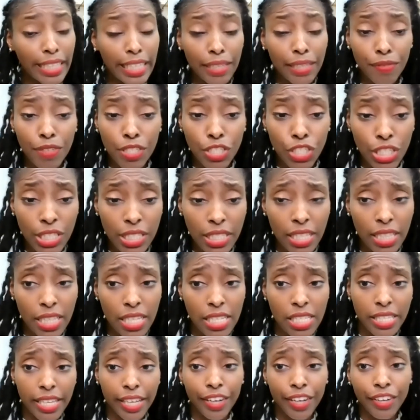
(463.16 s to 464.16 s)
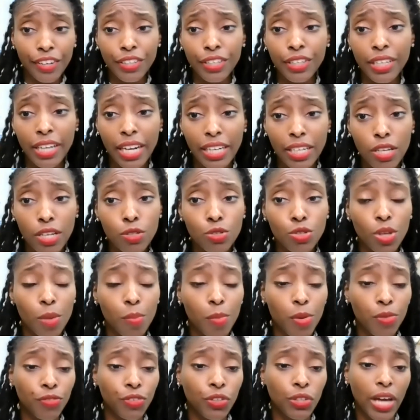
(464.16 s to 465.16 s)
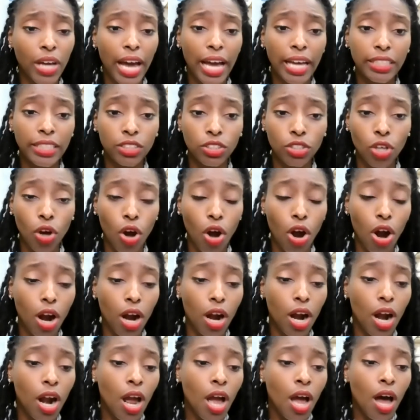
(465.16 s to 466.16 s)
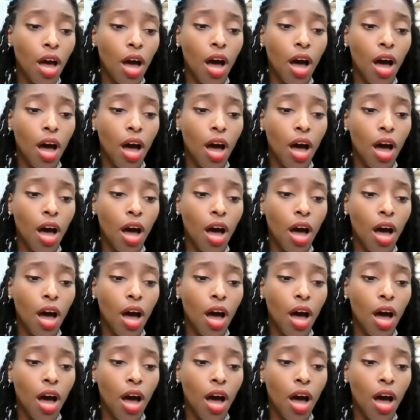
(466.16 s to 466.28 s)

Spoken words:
even just in this area, and I know some of you guys are